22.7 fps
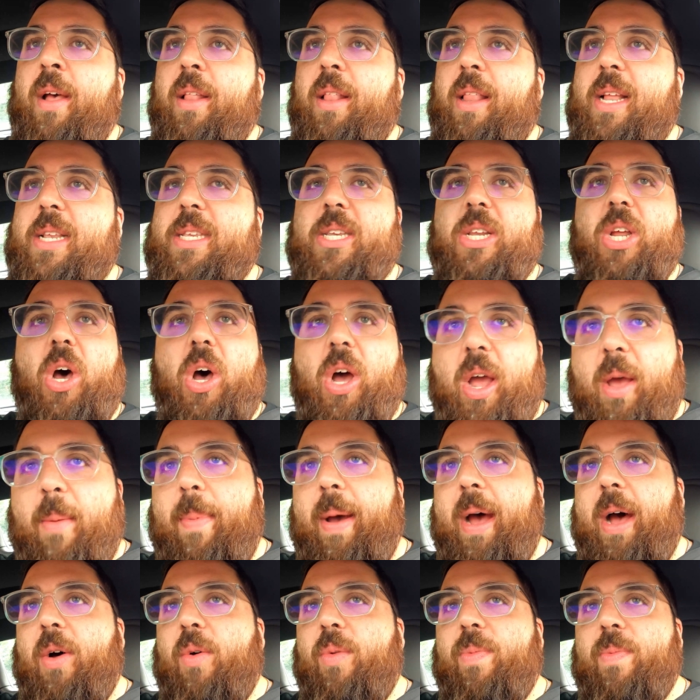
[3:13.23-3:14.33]
let's talk
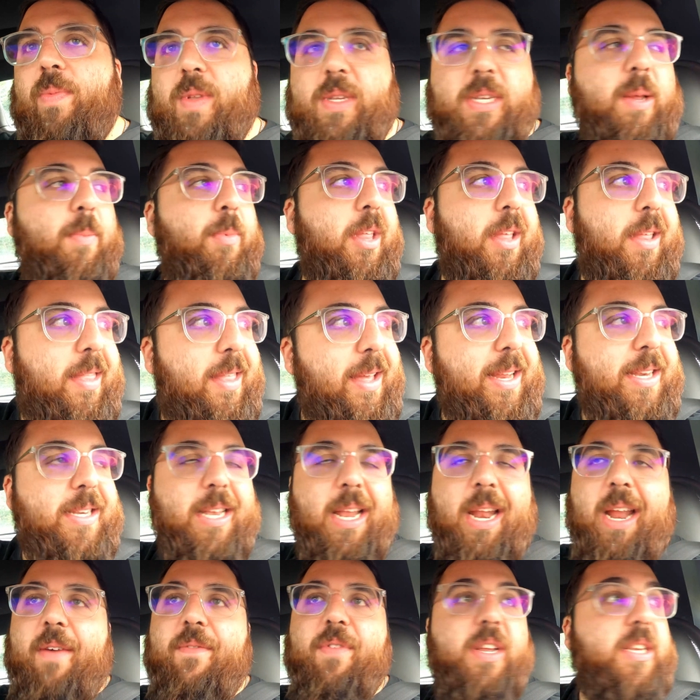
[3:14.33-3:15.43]
about some of the things
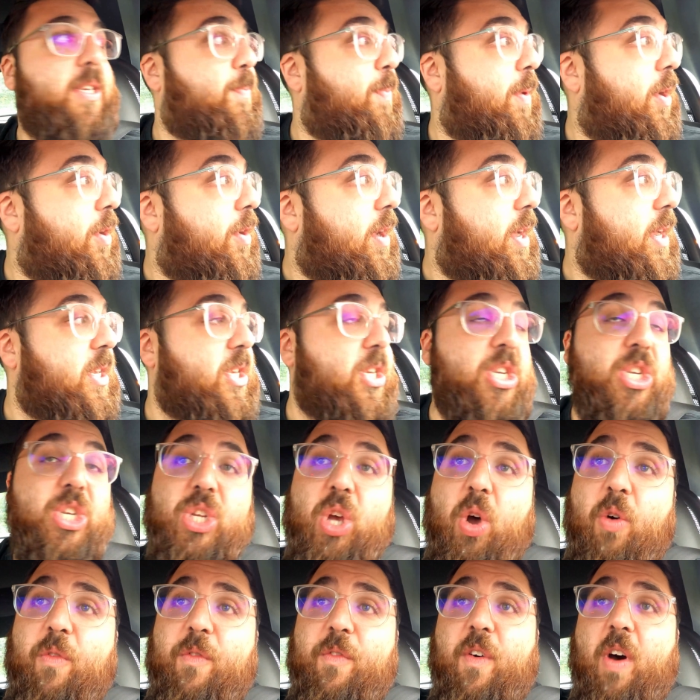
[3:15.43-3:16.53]
that I've experienced
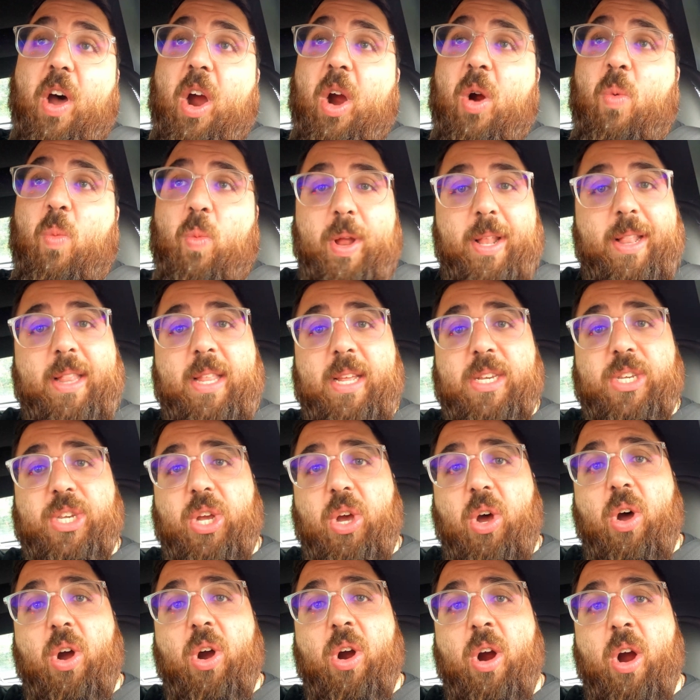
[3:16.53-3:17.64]
so far with this
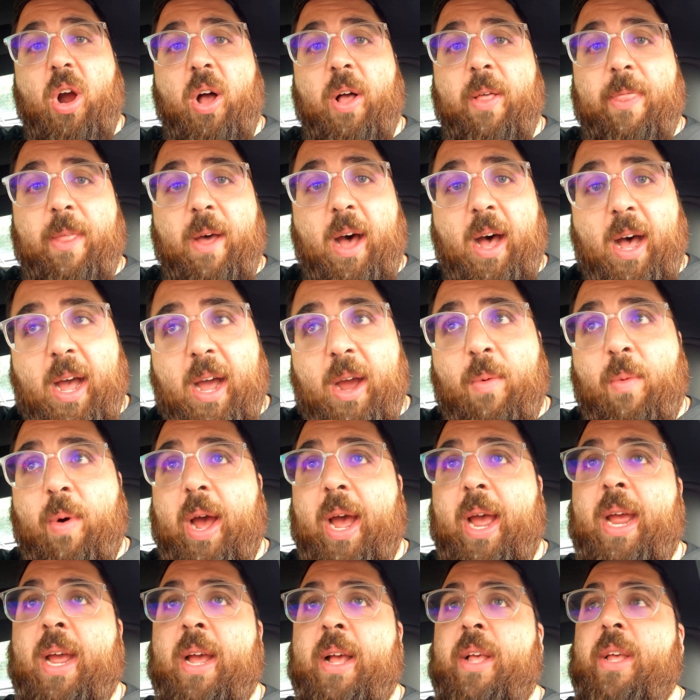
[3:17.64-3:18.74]
car on the
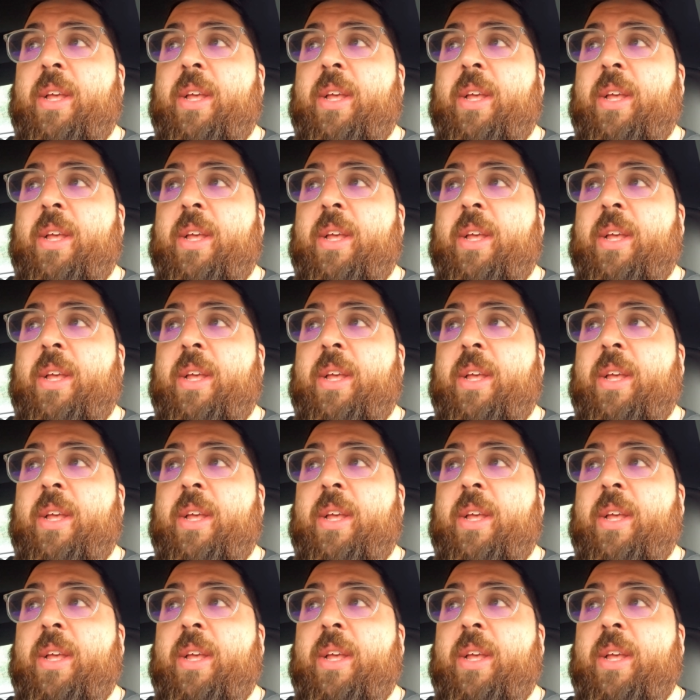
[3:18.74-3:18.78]
highway.